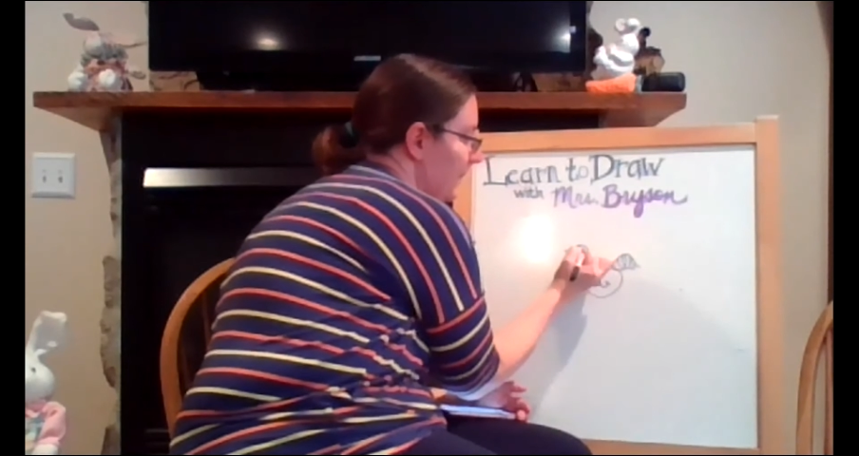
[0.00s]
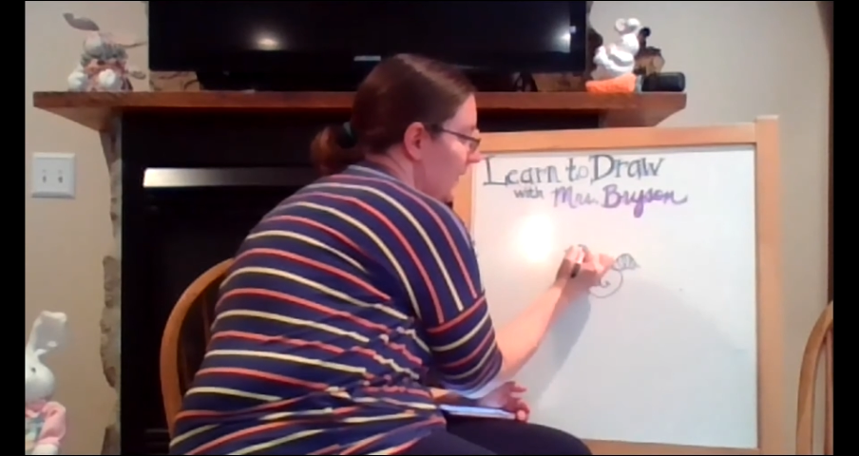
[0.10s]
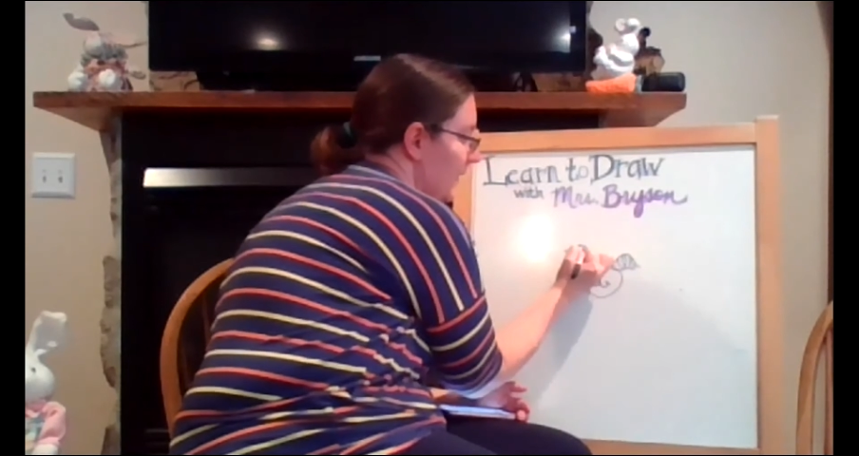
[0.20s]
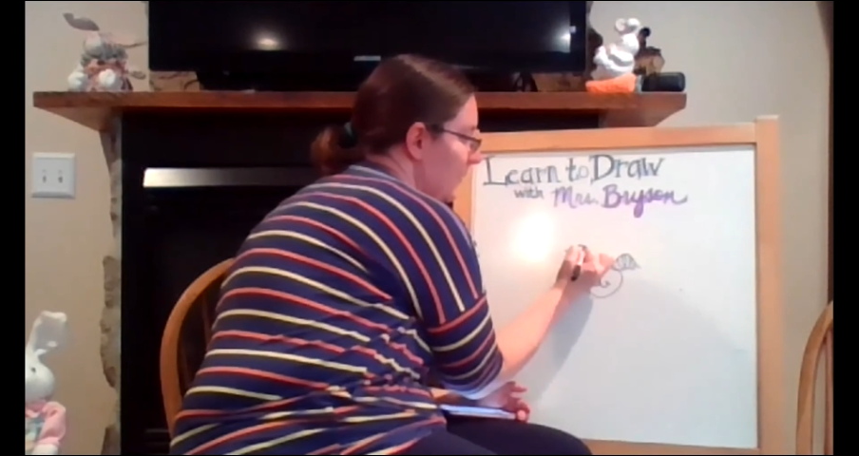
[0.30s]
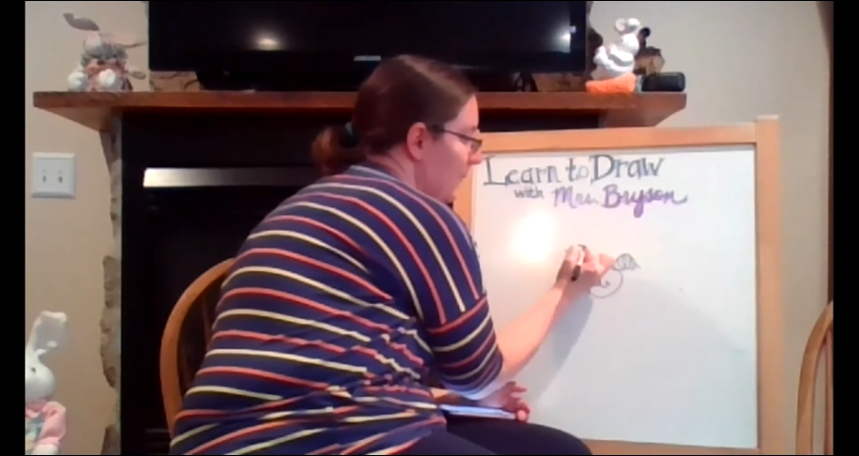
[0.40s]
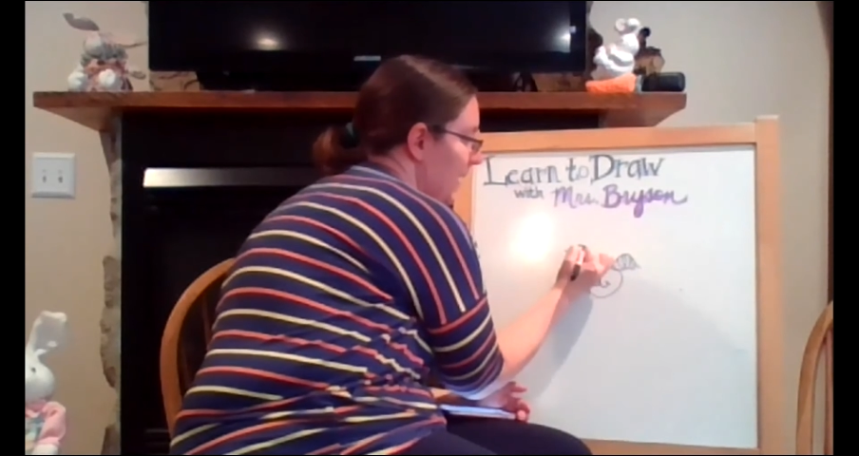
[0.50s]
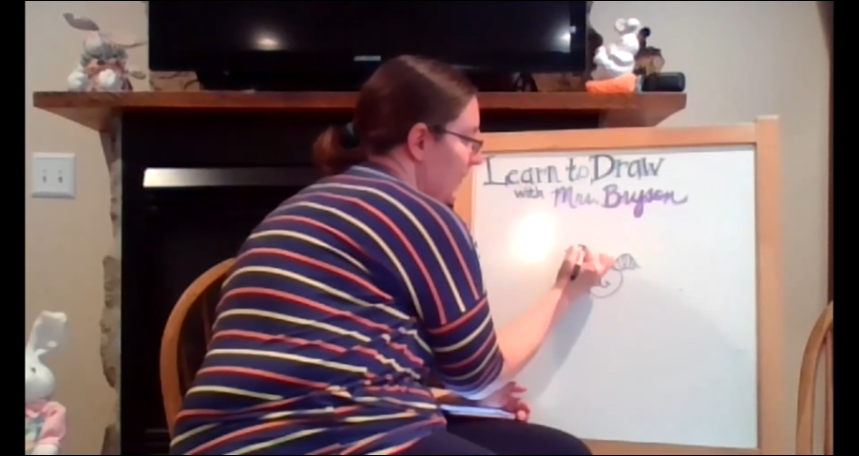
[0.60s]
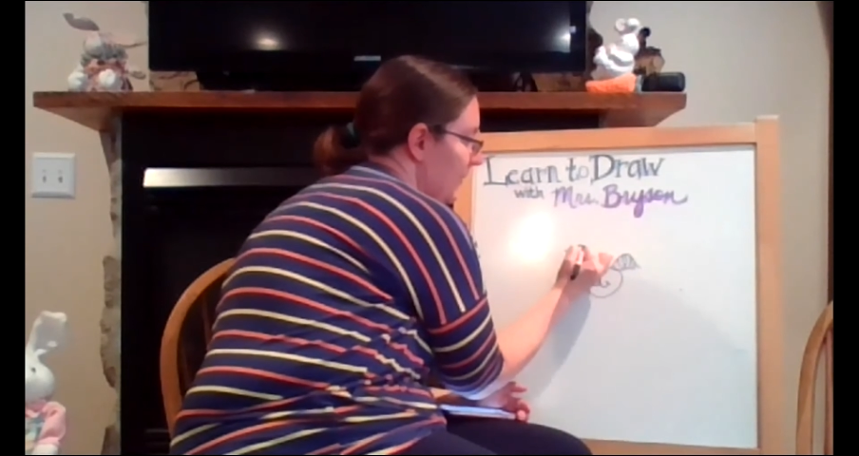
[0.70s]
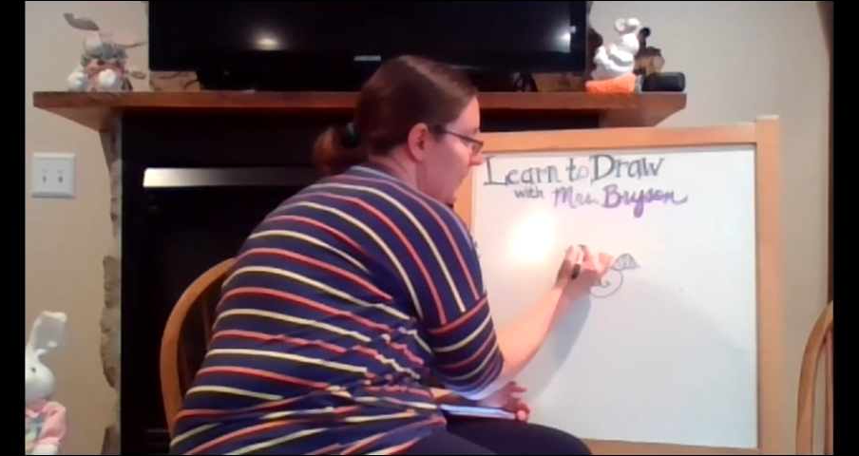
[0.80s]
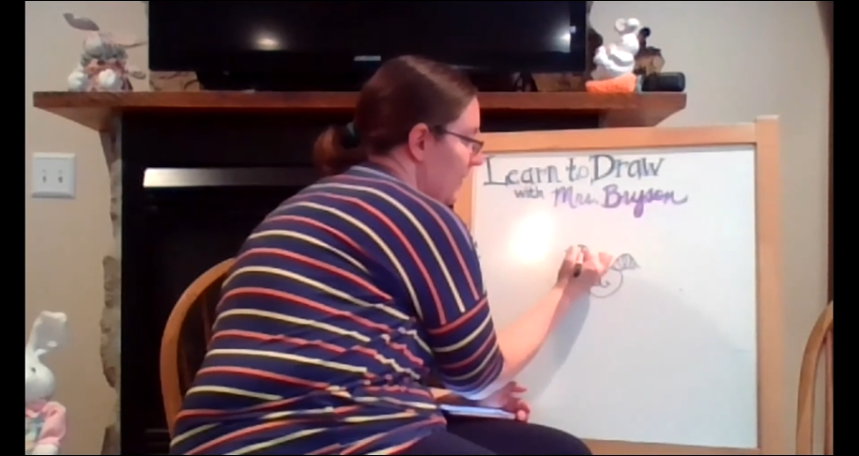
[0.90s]
That's what
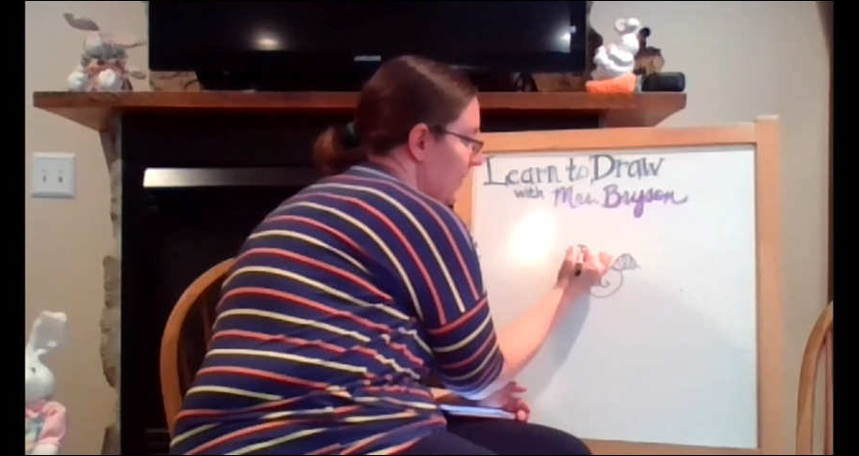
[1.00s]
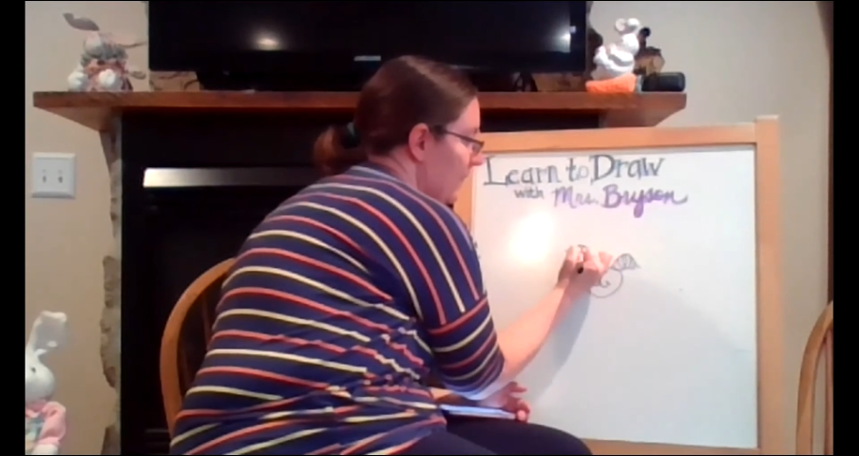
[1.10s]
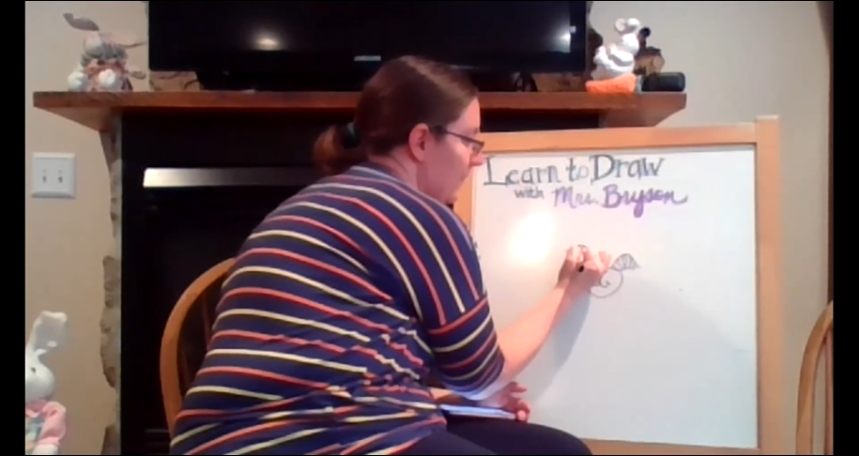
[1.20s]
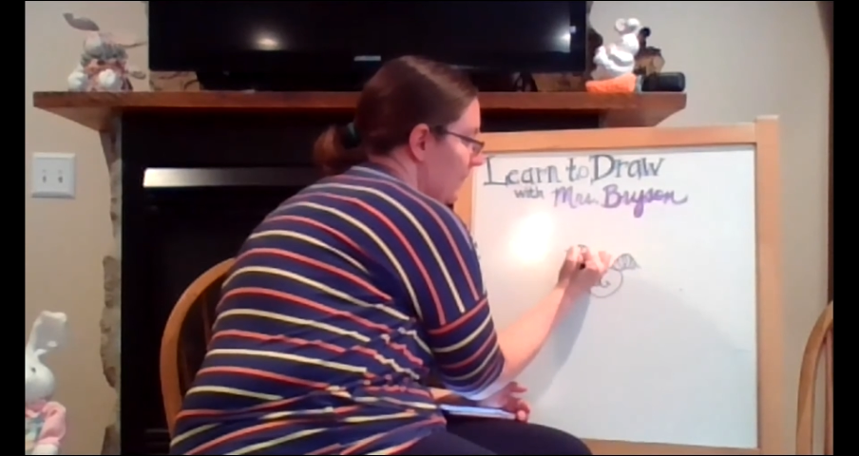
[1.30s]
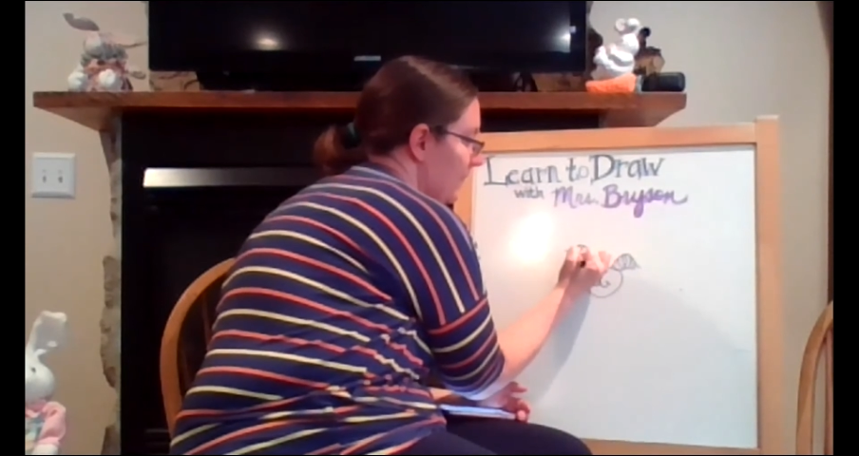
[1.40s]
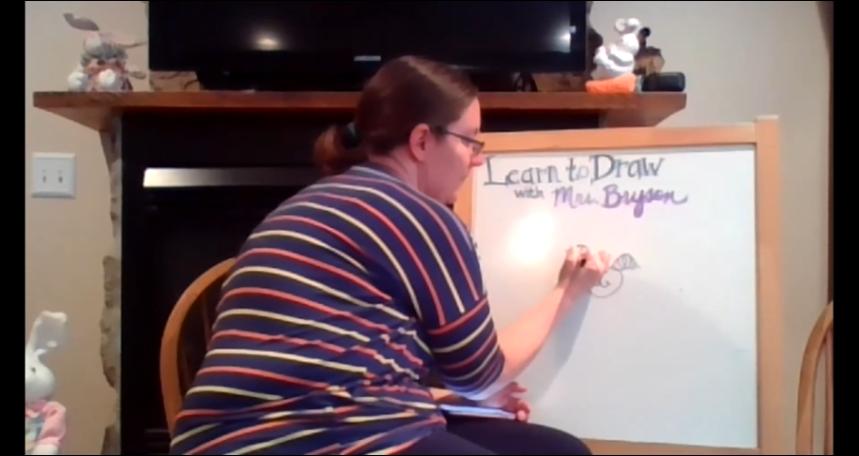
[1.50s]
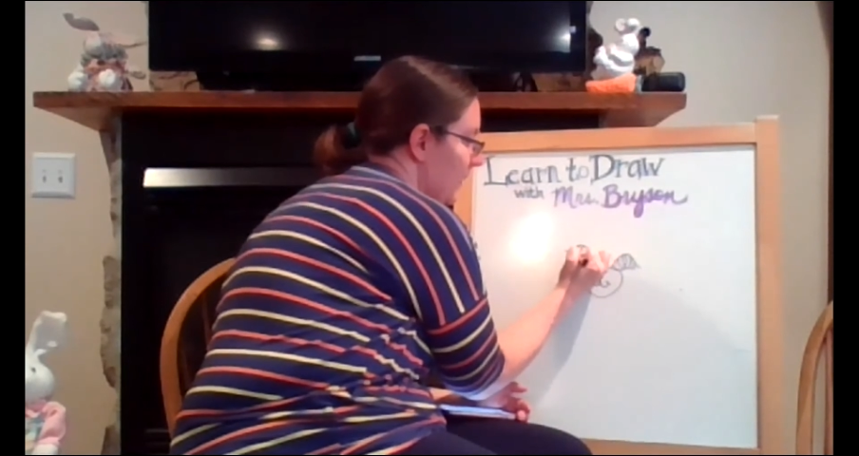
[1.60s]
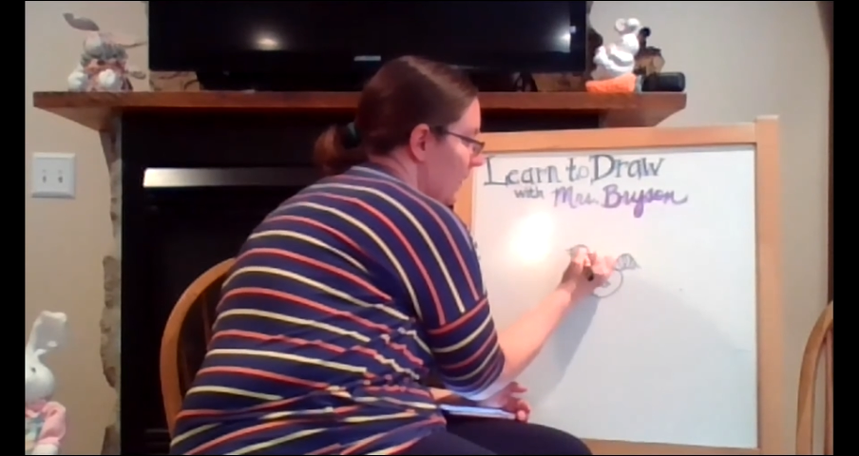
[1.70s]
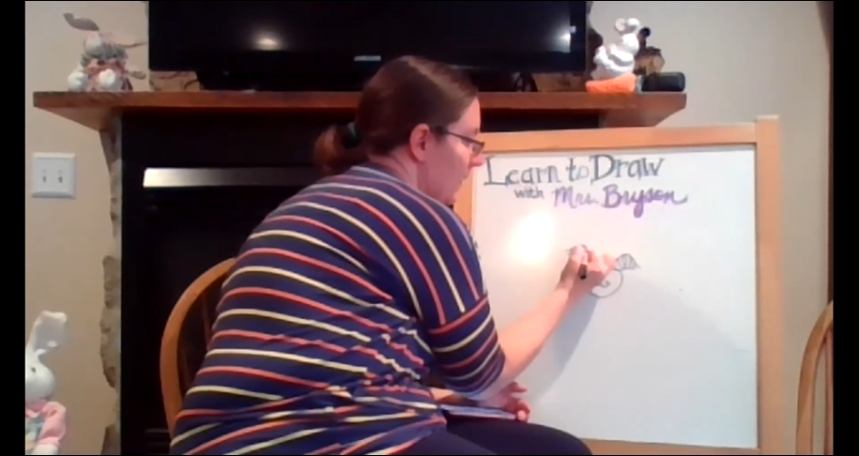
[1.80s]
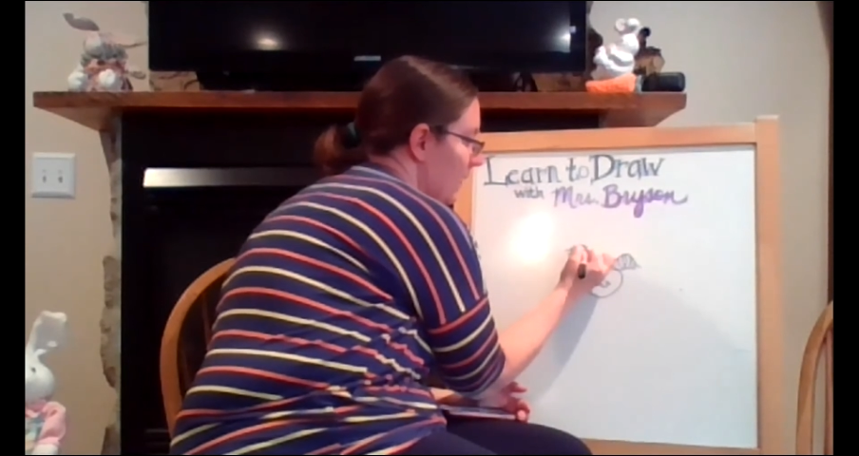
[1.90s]
panthers are,
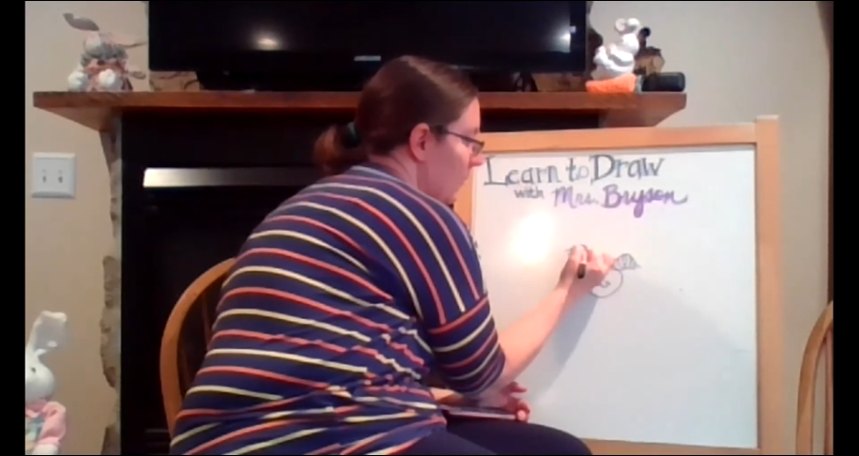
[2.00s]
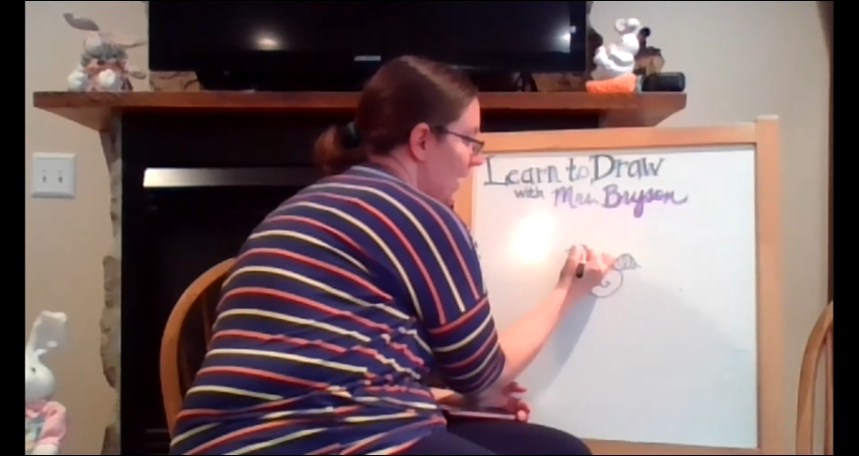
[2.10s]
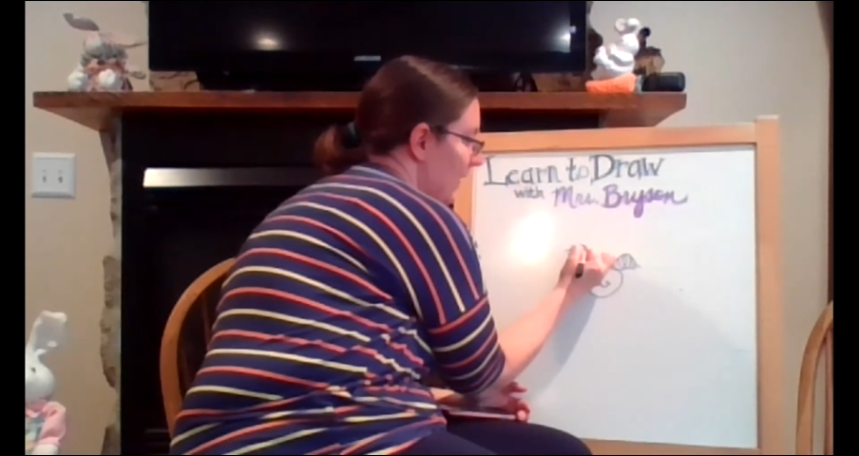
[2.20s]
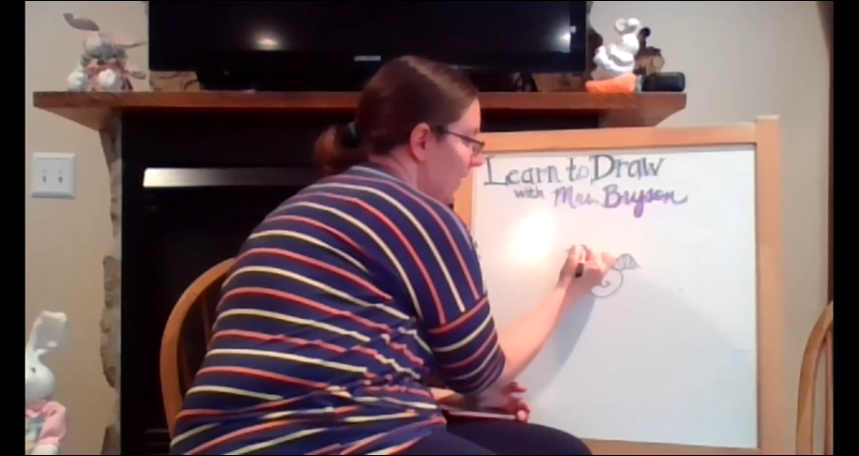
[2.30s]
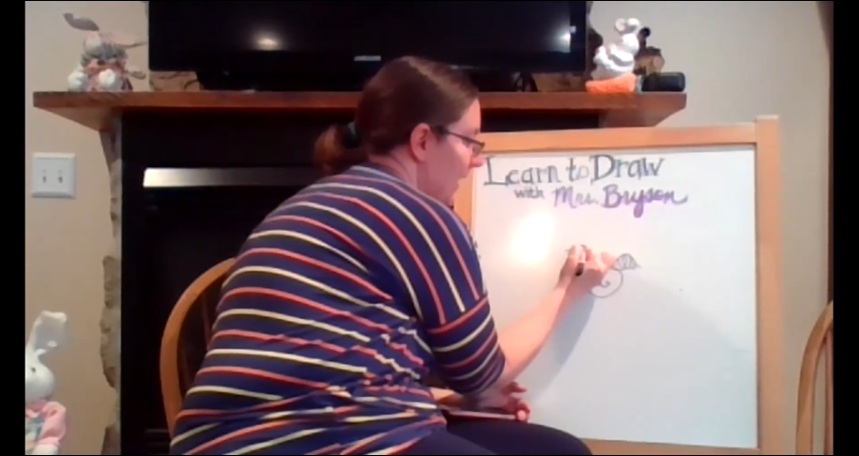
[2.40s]
wild